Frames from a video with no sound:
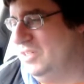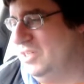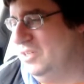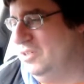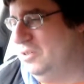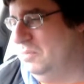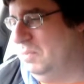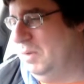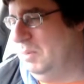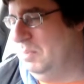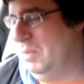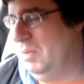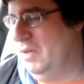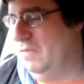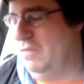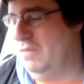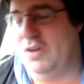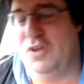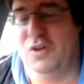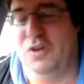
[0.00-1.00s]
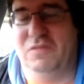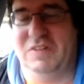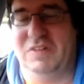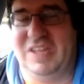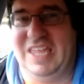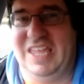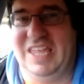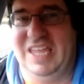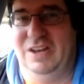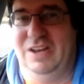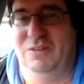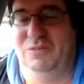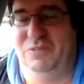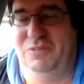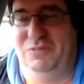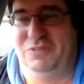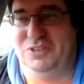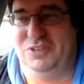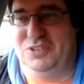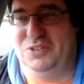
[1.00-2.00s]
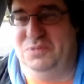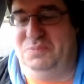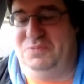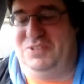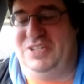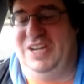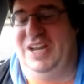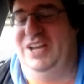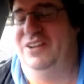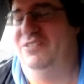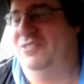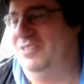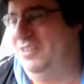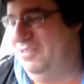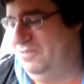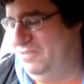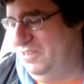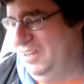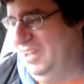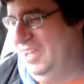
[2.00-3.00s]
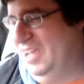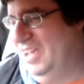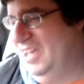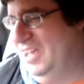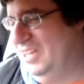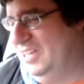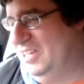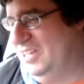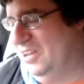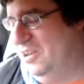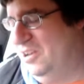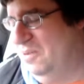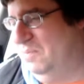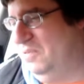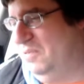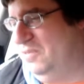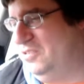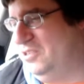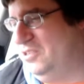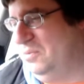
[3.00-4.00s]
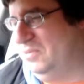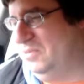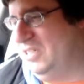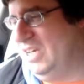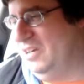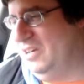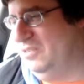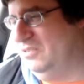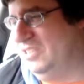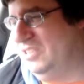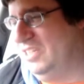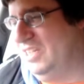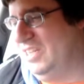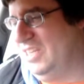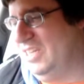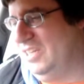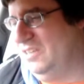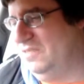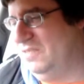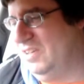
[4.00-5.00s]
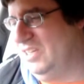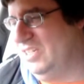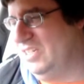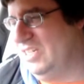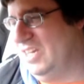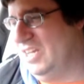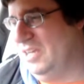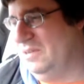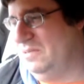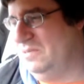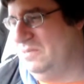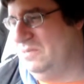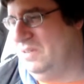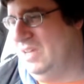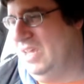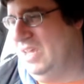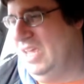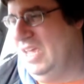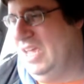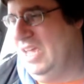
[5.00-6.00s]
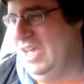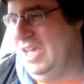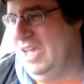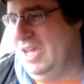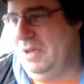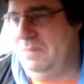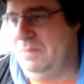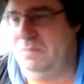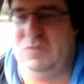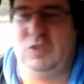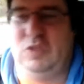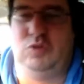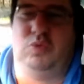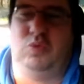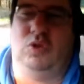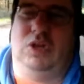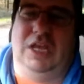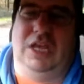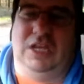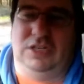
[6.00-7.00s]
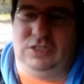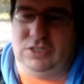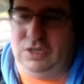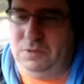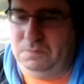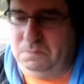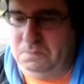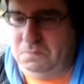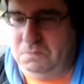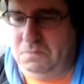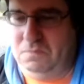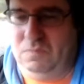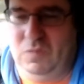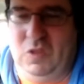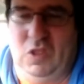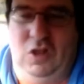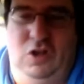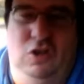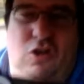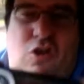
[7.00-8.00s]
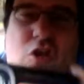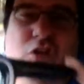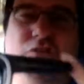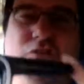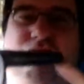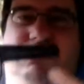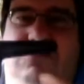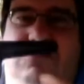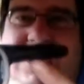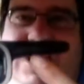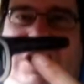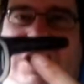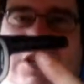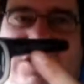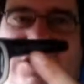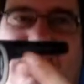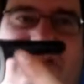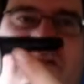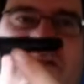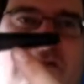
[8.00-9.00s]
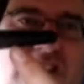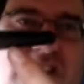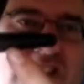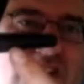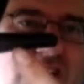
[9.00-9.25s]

it seems to be a bit of an overkill with the sub-channel, the number of sub-channels that these things names. This one has long range